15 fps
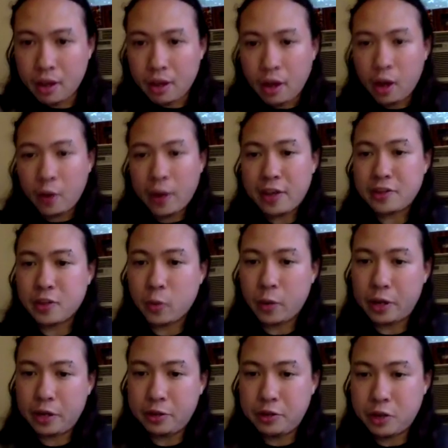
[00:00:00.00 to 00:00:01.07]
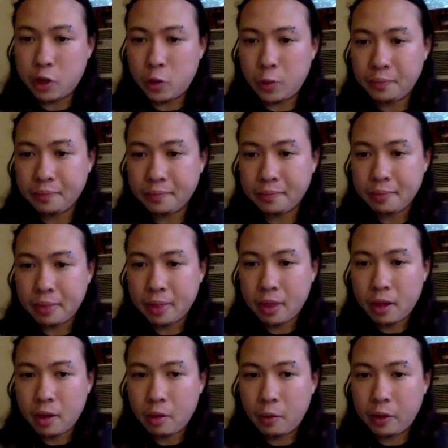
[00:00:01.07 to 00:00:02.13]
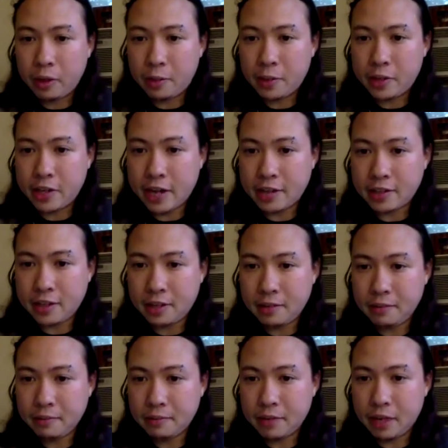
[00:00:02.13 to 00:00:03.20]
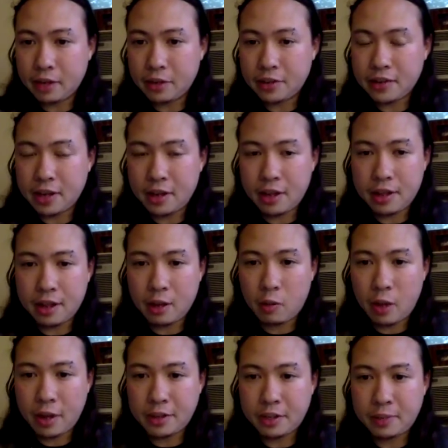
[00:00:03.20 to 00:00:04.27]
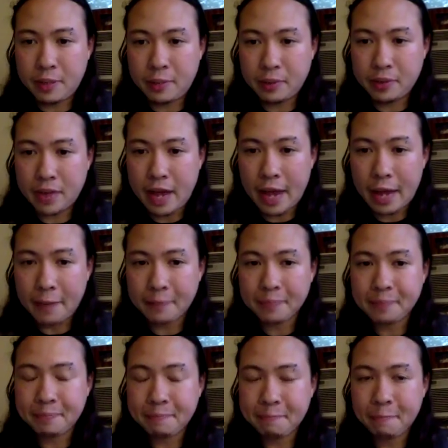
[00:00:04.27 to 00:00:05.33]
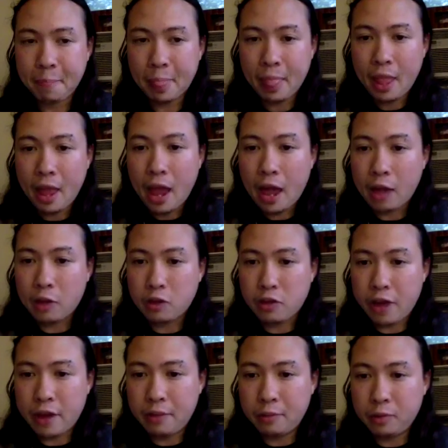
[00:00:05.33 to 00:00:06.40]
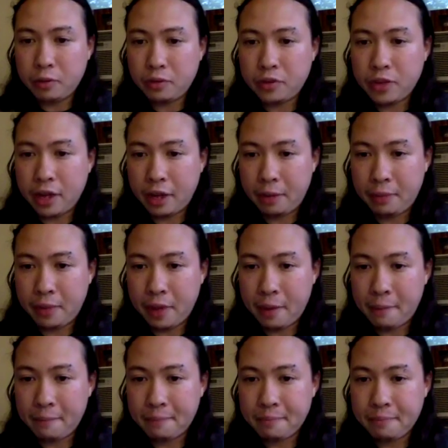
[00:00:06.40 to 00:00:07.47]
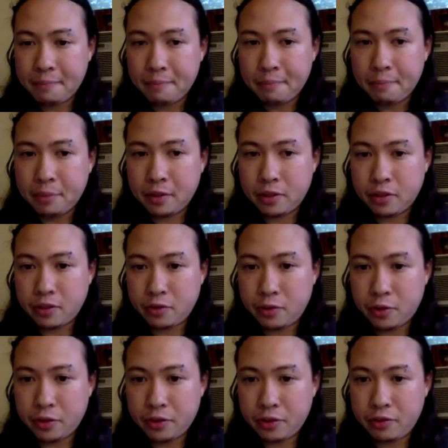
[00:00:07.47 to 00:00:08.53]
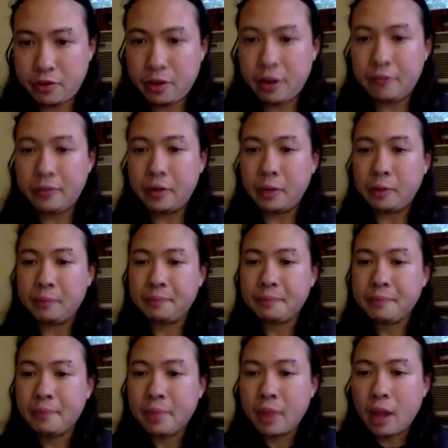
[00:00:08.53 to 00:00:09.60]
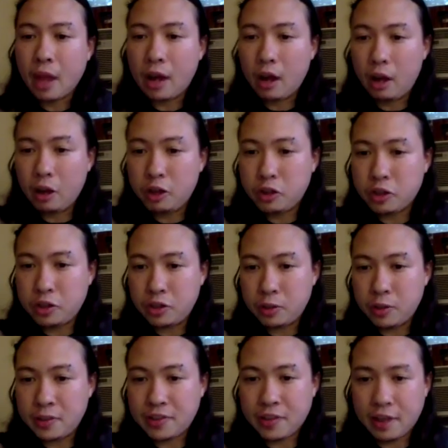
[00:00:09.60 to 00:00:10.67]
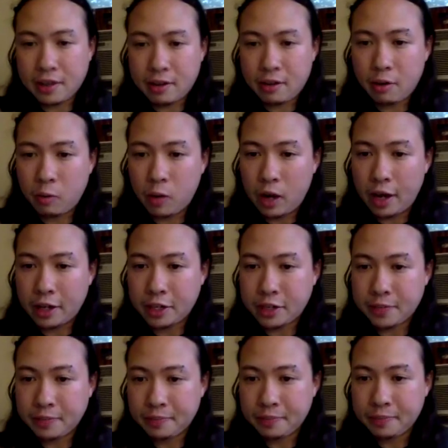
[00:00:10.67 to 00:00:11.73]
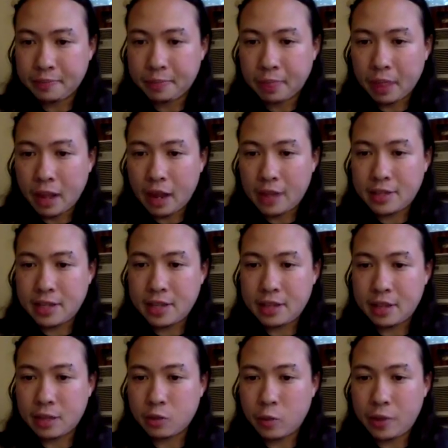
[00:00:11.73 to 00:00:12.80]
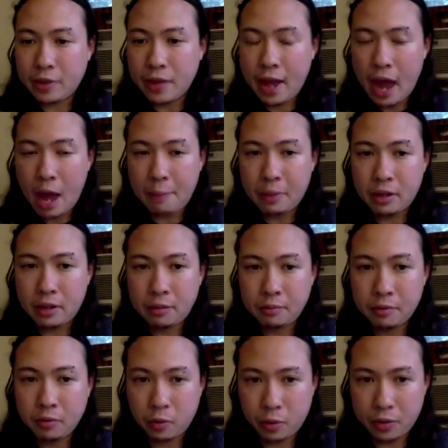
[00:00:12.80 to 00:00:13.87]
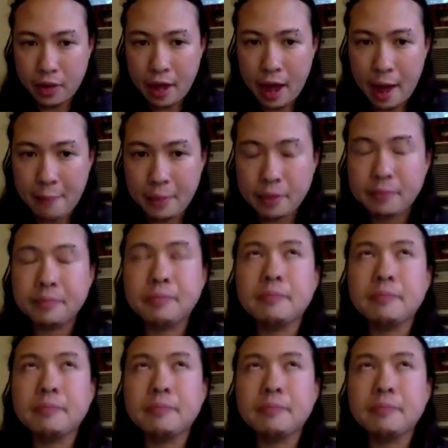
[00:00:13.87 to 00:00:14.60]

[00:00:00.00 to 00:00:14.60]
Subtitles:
Okay, so what do you do when you're projecting and you're standing there watching people die and you try to move to help them, but there's a force in front of you and all you can do is stand there and watch? I see things when they happen, before they happen.